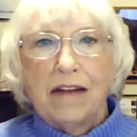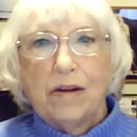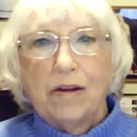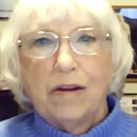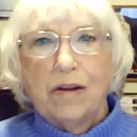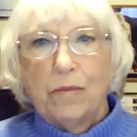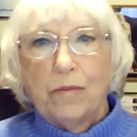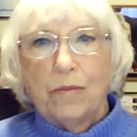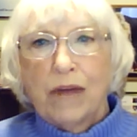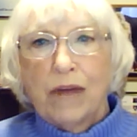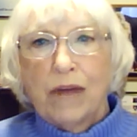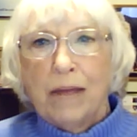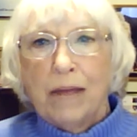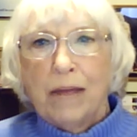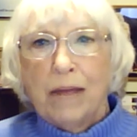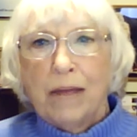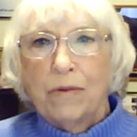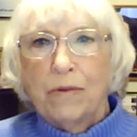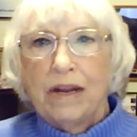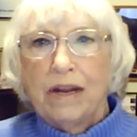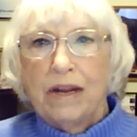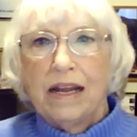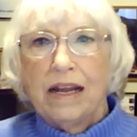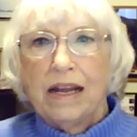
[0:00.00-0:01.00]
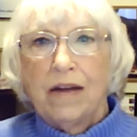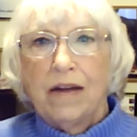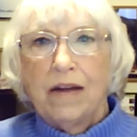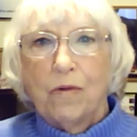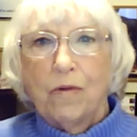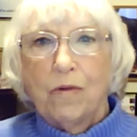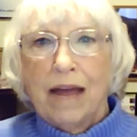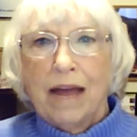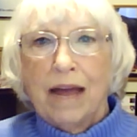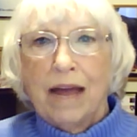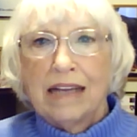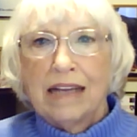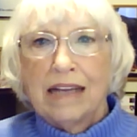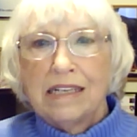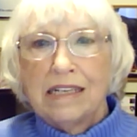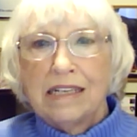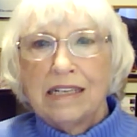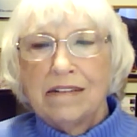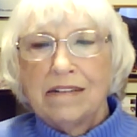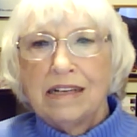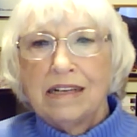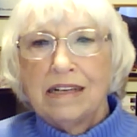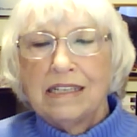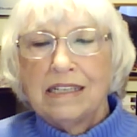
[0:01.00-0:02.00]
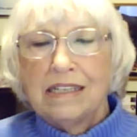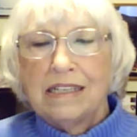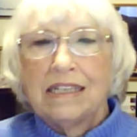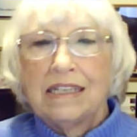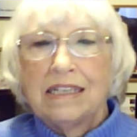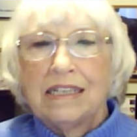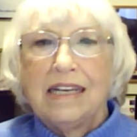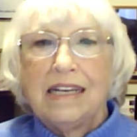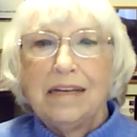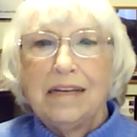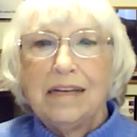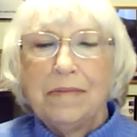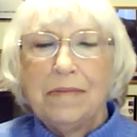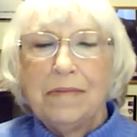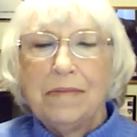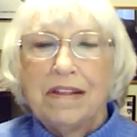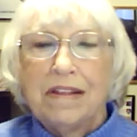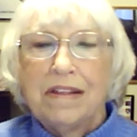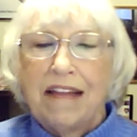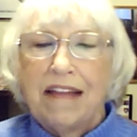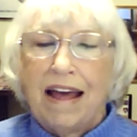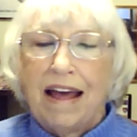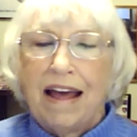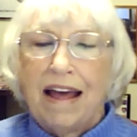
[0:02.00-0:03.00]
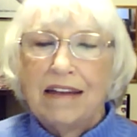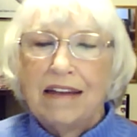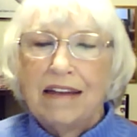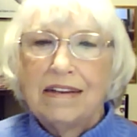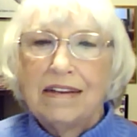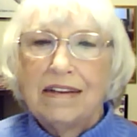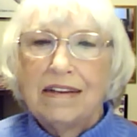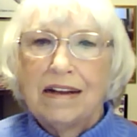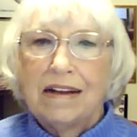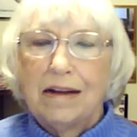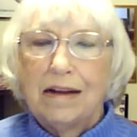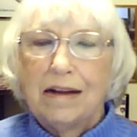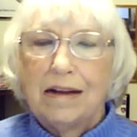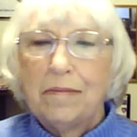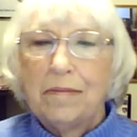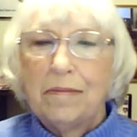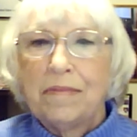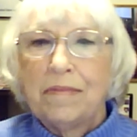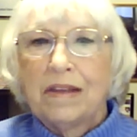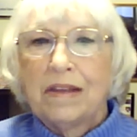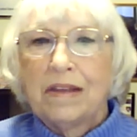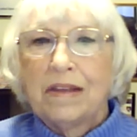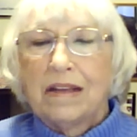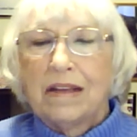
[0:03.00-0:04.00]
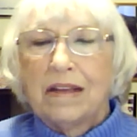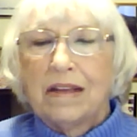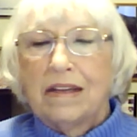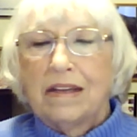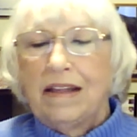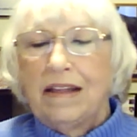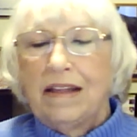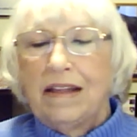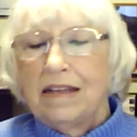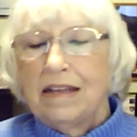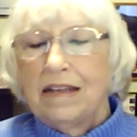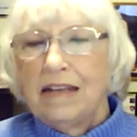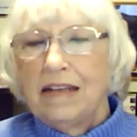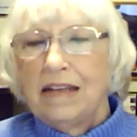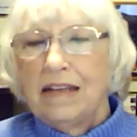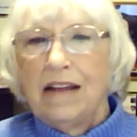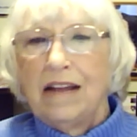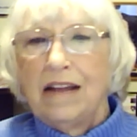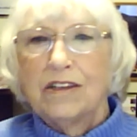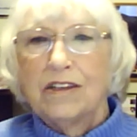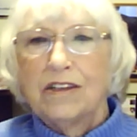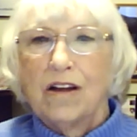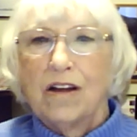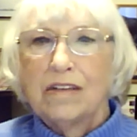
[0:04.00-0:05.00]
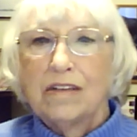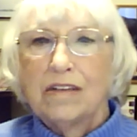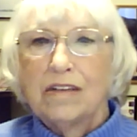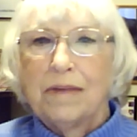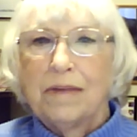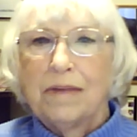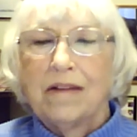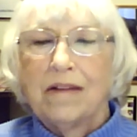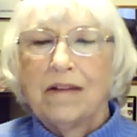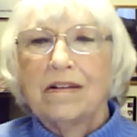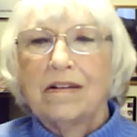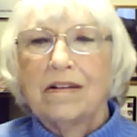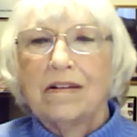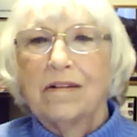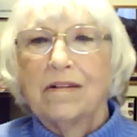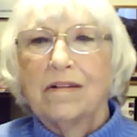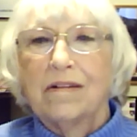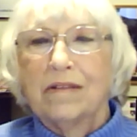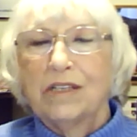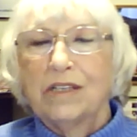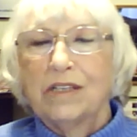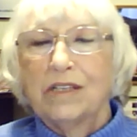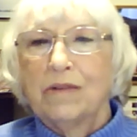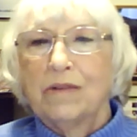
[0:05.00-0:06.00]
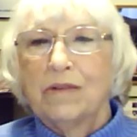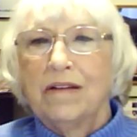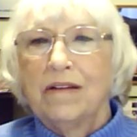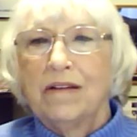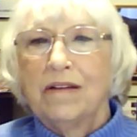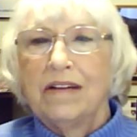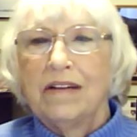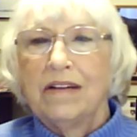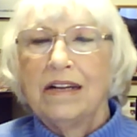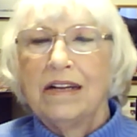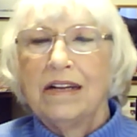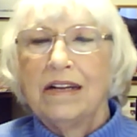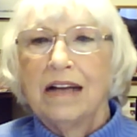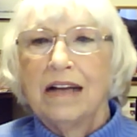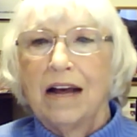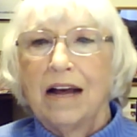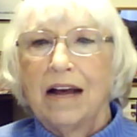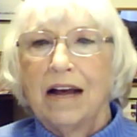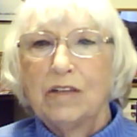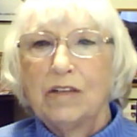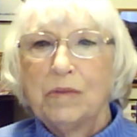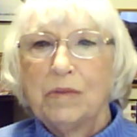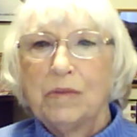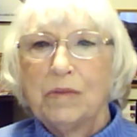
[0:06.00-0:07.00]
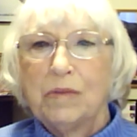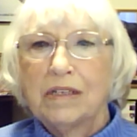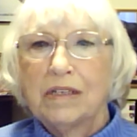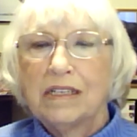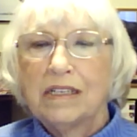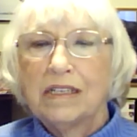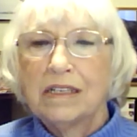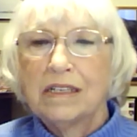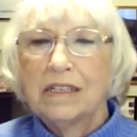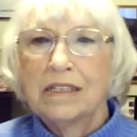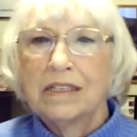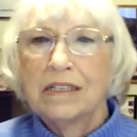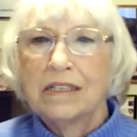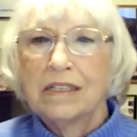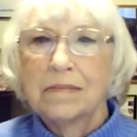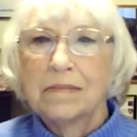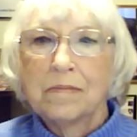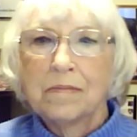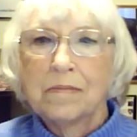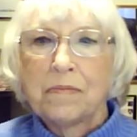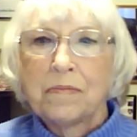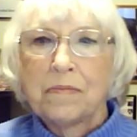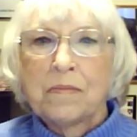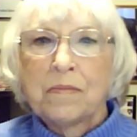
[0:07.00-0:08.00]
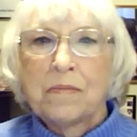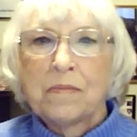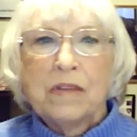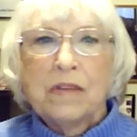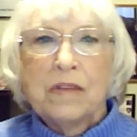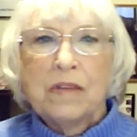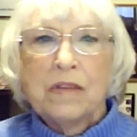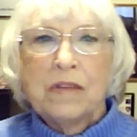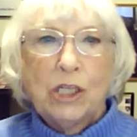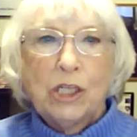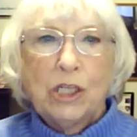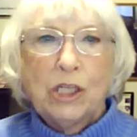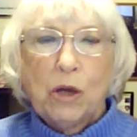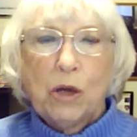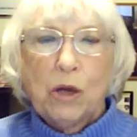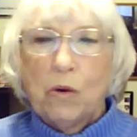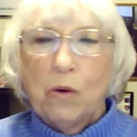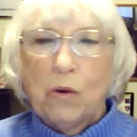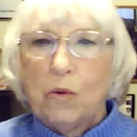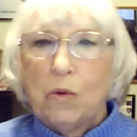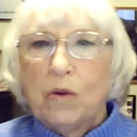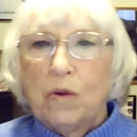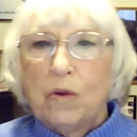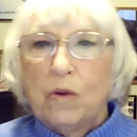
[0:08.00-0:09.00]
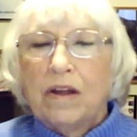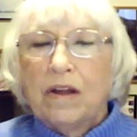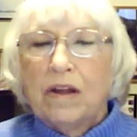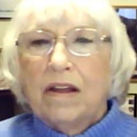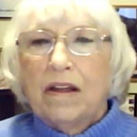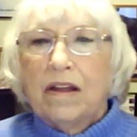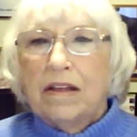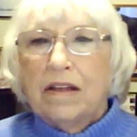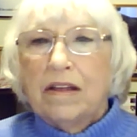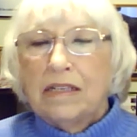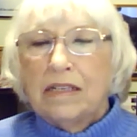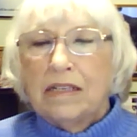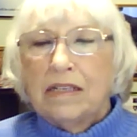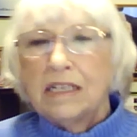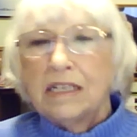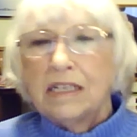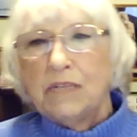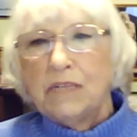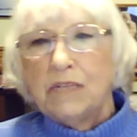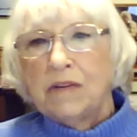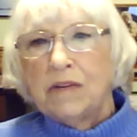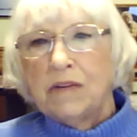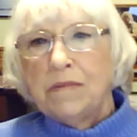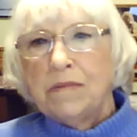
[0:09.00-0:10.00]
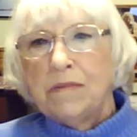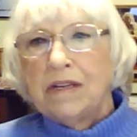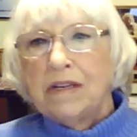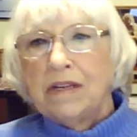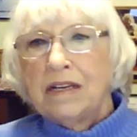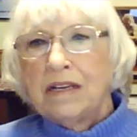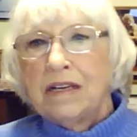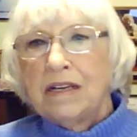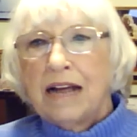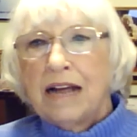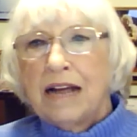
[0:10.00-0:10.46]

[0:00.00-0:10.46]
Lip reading: bribery and racketeering scheme that Gail talked about surrounding House Bill 6. So $61 million